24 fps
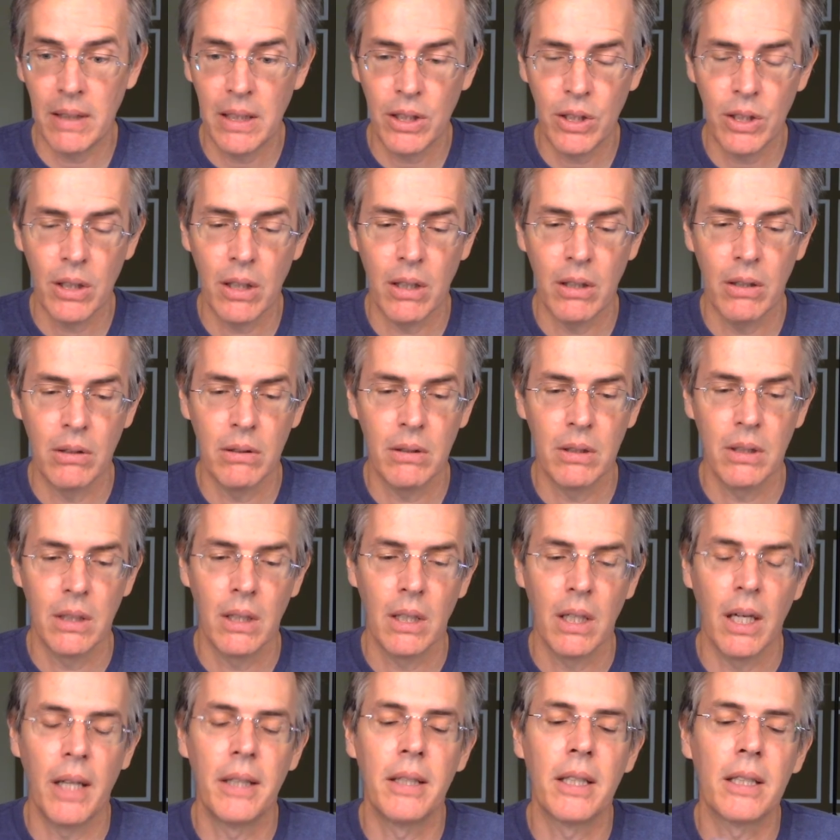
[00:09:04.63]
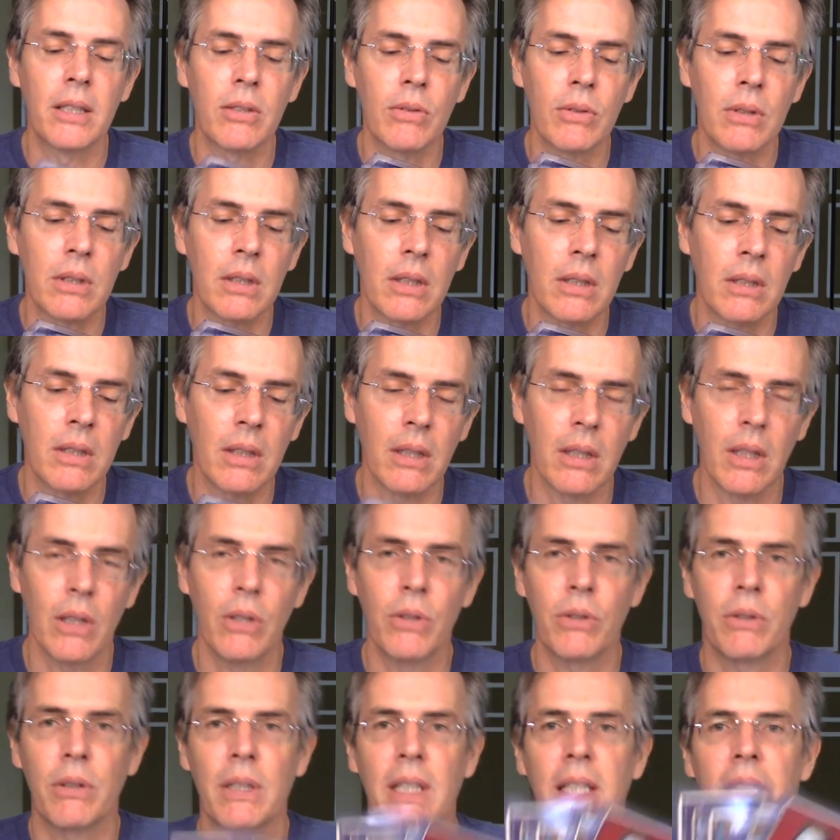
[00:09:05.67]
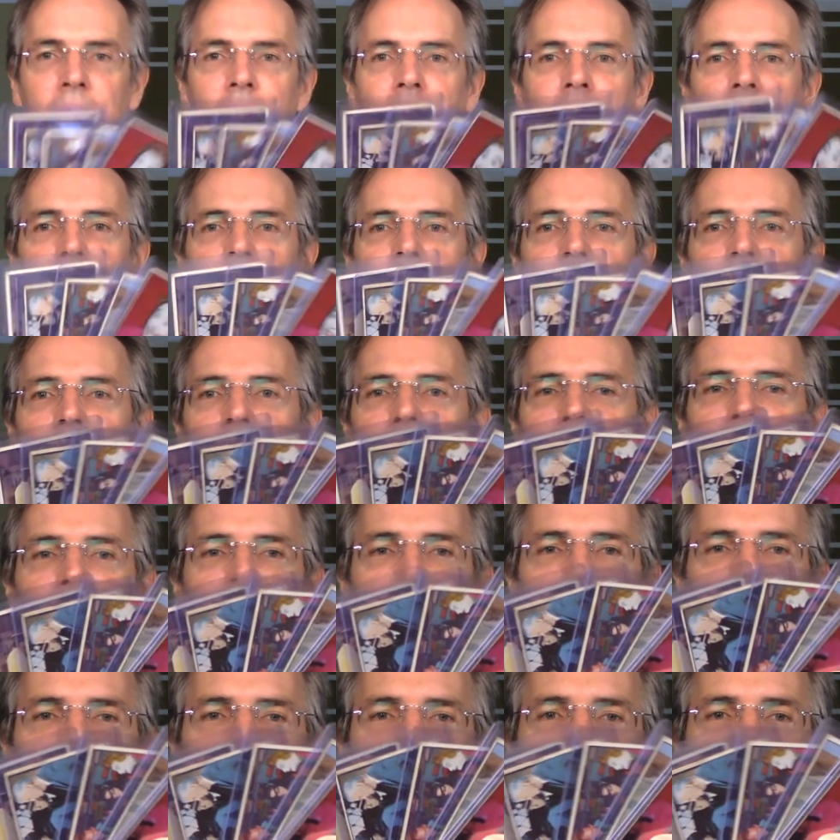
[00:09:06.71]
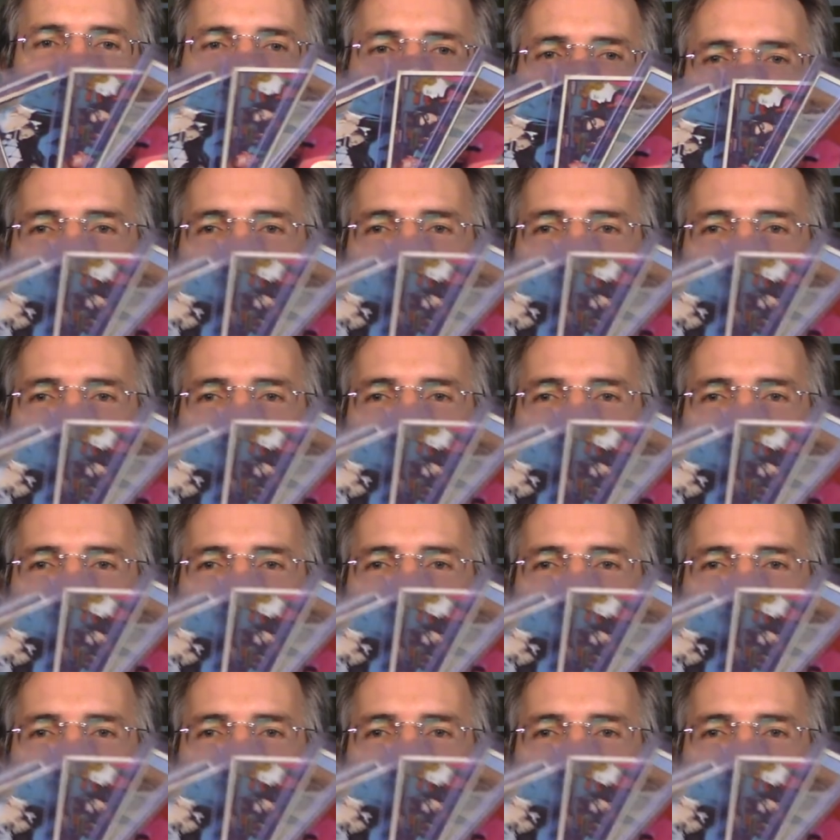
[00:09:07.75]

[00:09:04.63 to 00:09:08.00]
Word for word: show. And this was a low grade set to get me started.